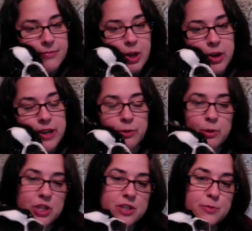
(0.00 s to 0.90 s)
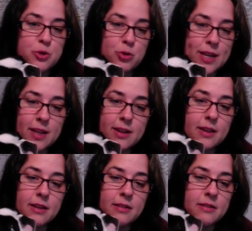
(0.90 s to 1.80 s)
All right, everyone, just drink it
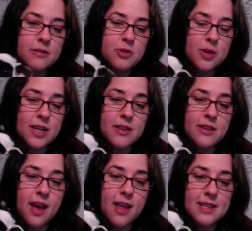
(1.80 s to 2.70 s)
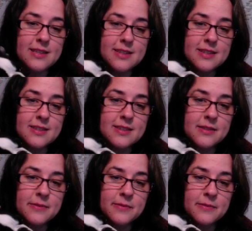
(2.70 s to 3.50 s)
in. Drink in the Alice-ness.